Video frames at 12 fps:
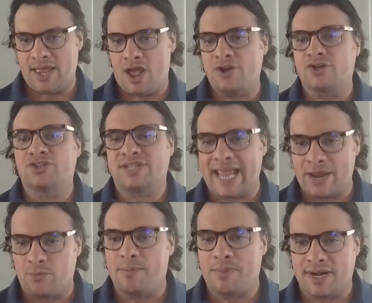understand
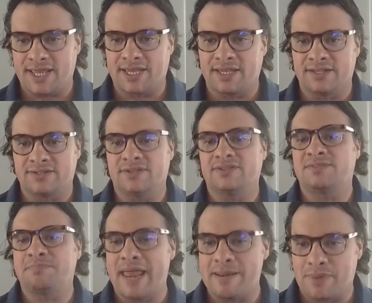what money is,
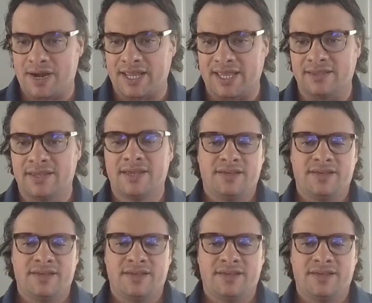spend money.